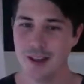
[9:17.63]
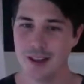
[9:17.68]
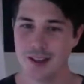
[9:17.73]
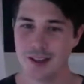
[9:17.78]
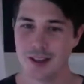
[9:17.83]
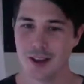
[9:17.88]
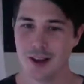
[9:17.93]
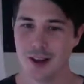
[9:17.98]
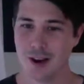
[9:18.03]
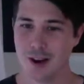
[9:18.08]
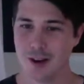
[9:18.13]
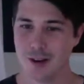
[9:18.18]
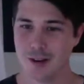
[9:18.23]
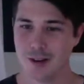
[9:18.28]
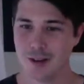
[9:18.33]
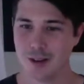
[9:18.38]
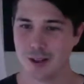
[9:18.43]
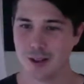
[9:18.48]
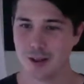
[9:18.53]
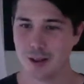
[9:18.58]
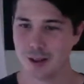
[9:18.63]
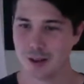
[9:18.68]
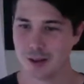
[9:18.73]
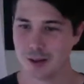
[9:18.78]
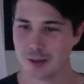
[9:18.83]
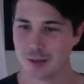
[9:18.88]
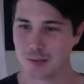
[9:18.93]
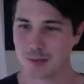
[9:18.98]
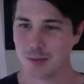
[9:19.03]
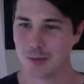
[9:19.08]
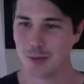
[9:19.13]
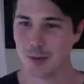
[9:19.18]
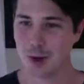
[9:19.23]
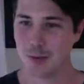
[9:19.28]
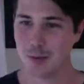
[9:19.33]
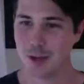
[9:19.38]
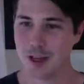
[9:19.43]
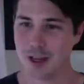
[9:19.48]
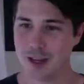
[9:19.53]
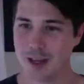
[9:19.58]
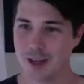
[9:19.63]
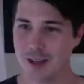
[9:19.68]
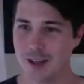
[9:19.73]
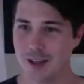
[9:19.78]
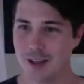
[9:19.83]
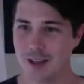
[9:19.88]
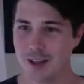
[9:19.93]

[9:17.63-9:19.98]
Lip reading: So, there was probably,